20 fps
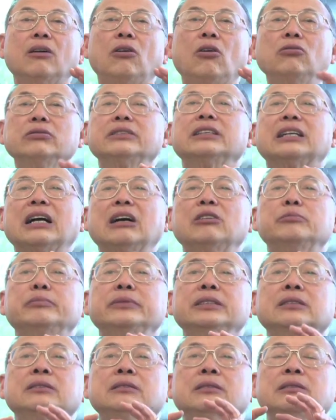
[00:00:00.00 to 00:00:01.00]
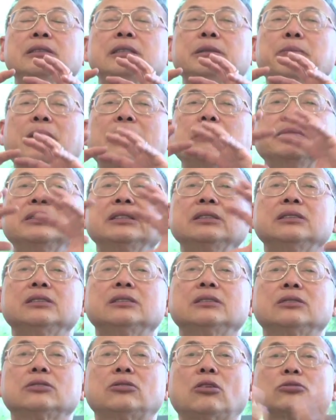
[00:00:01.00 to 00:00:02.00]
all the government
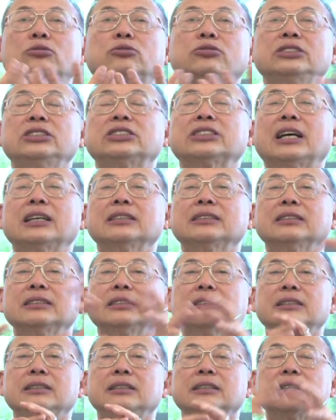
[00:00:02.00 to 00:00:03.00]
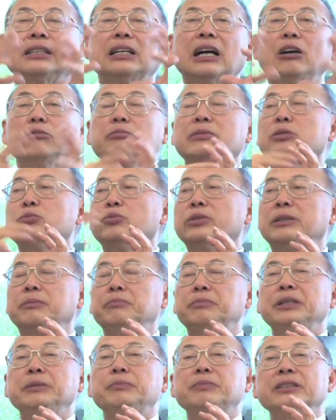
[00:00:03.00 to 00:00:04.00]
departments talk to each other. Government with the
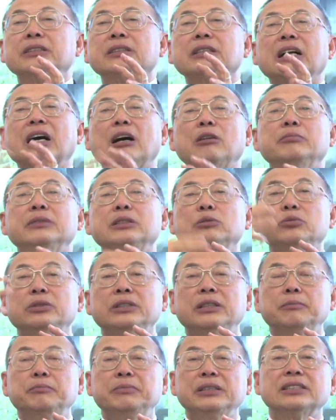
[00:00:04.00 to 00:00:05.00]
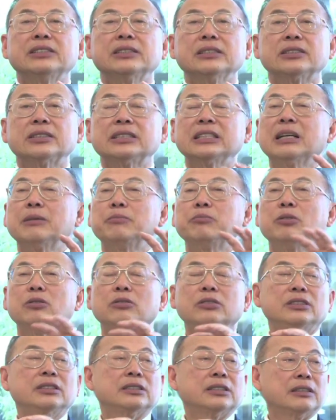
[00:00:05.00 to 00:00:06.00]
people, government with the business.
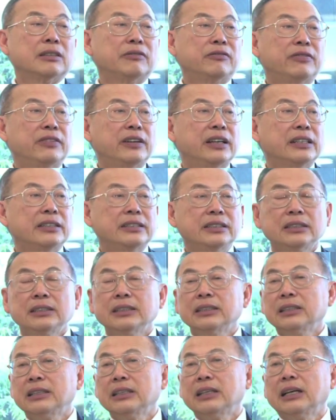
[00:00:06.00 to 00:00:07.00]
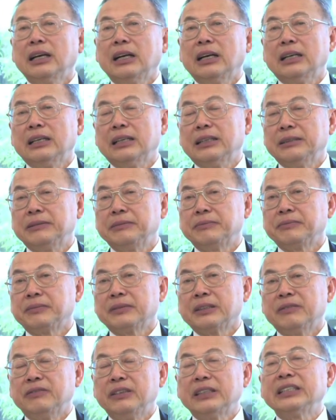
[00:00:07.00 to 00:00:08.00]
Singapore is a very
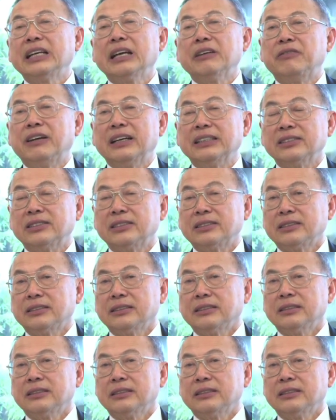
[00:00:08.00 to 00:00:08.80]
advanced.